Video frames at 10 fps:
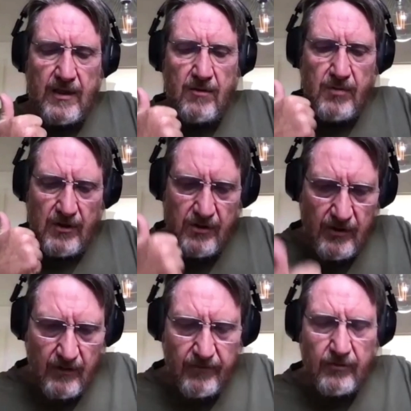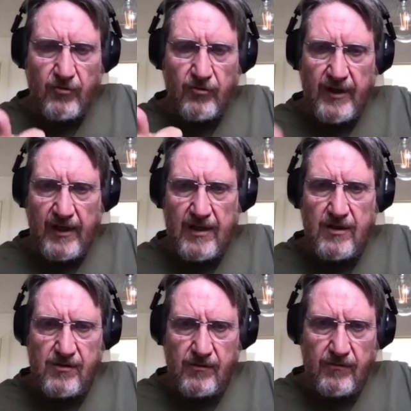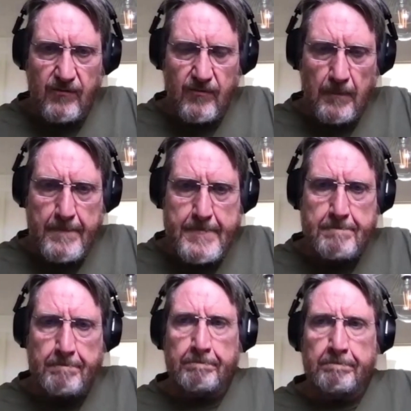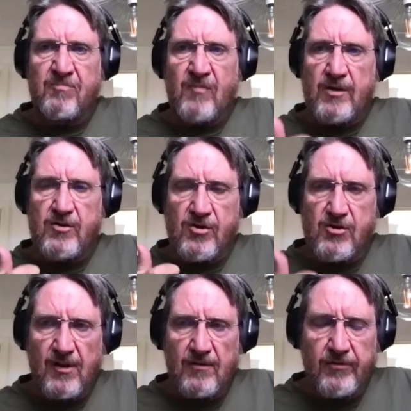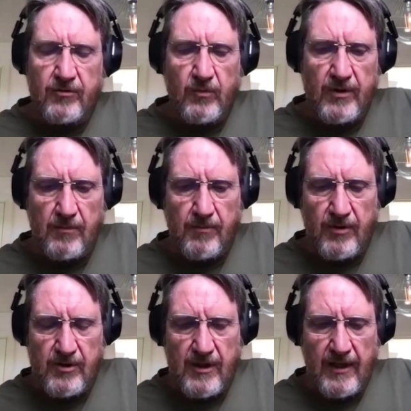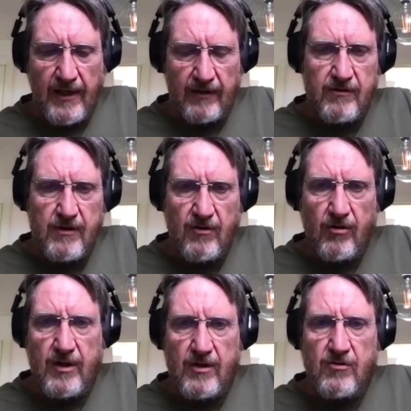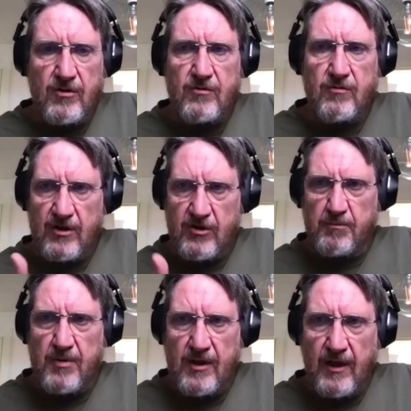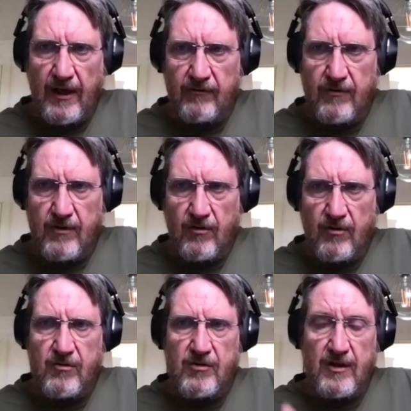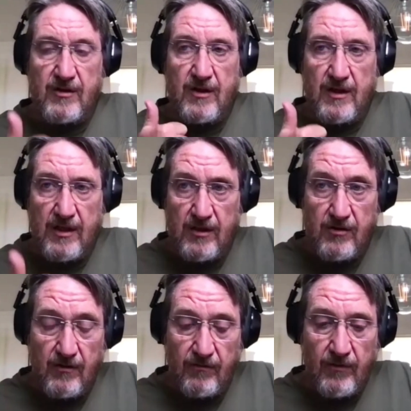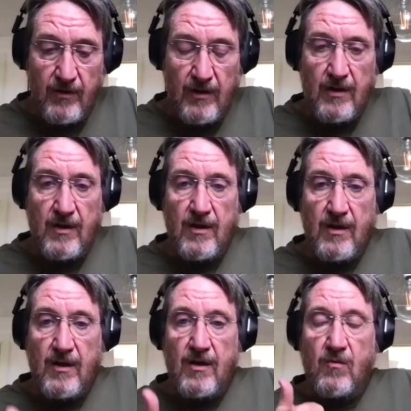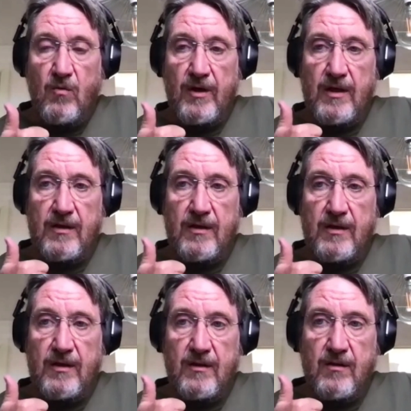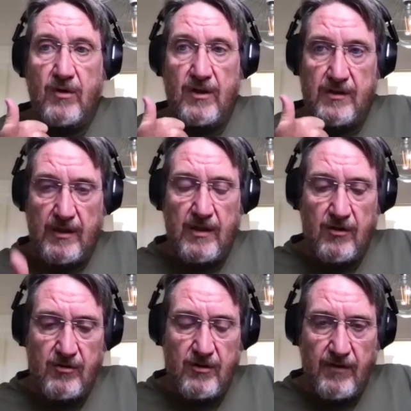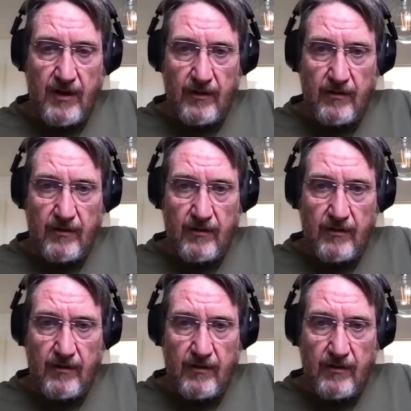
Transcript: be a solvent or an adhesive. It's a solvent when the person acts in their own interest, when the speaker acts in their own interest. It's an adhesive when it's in the interest of the other.